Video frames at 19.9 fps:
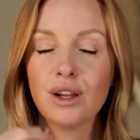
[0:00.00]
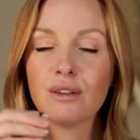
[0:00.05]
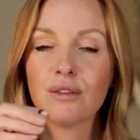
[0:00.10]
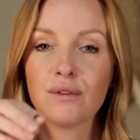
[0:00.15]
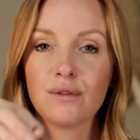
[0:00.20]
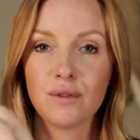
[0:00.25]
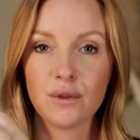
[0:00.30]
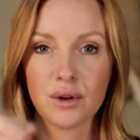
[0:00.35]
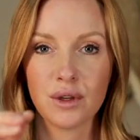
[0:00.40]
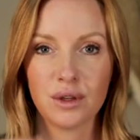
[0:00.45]

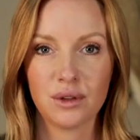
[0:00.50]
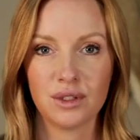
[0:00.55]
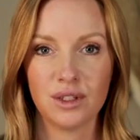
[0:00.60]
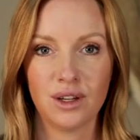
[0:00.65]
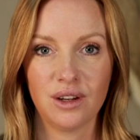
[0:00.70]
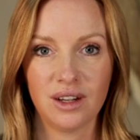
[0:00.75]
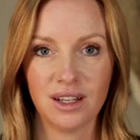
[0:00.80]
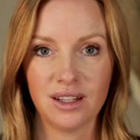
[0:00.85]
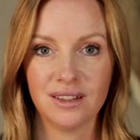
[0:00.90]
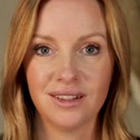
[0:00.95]
for your
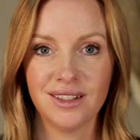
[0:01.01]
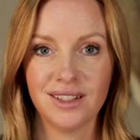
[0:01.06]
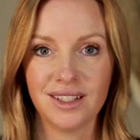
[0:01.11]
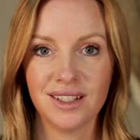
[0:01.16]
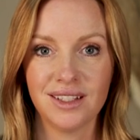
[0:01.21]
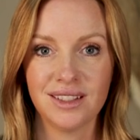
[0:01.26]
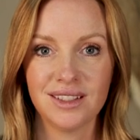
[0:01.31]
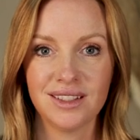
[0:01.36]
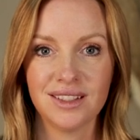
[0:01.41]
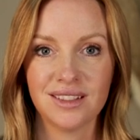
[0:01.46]
target
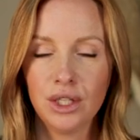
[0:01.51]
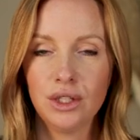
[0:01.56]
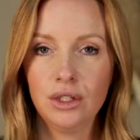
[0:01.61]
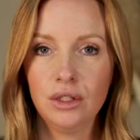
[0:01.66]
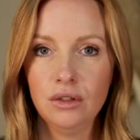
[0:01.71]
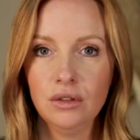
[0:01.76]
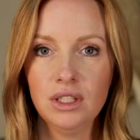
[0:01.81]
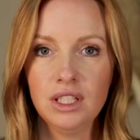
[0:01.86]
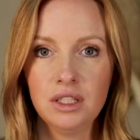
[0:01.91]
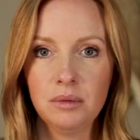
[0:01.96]
audience,
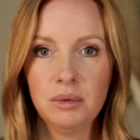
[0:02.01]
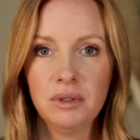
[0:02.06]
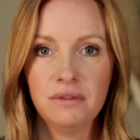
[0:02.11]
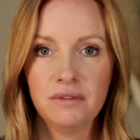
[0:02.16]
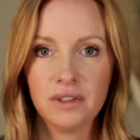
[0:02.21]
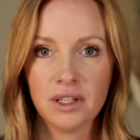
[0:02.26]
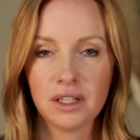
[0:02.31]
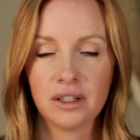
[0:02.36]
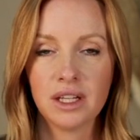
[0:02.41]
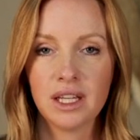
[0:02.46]
you need to be
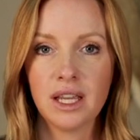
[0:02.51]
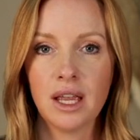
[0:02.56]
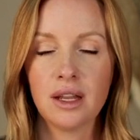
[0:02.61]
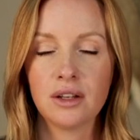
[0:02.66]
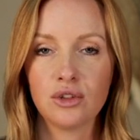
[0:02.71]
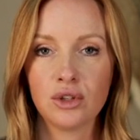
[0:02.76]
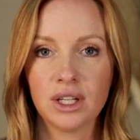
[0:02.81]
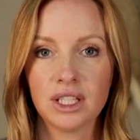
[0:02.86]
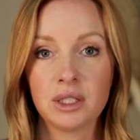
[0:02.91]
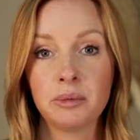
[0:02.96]
very
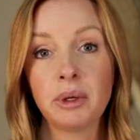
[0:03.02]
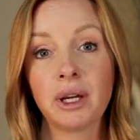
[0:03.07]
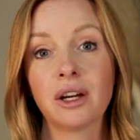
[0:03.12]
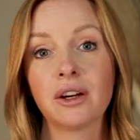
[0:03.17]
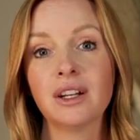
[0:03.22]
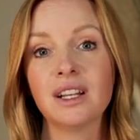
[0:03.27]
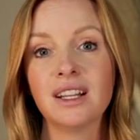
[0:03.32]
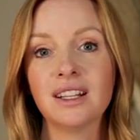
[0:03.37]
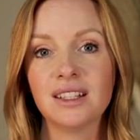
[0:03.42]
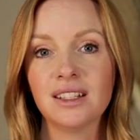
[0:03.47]

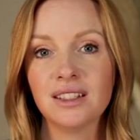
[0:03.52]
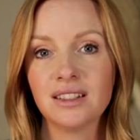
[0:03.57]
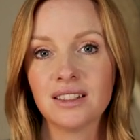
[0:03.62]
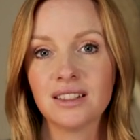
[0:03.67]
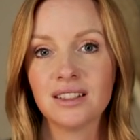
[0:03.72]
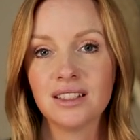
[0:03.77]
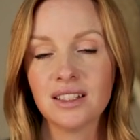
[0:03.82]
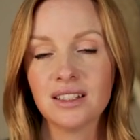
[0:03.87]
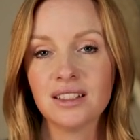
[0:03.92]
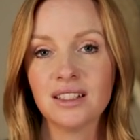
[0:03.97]
transparent and
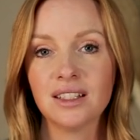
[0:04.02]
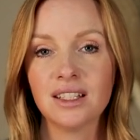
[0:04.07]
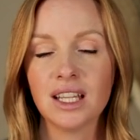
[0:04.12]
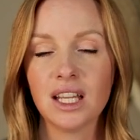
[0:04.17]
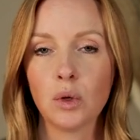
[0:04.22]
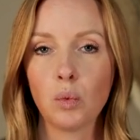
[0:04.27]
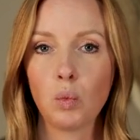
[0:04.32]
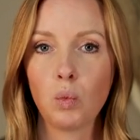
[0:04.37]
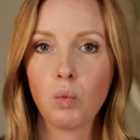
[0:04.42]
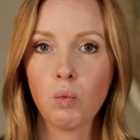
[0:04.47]
consistent in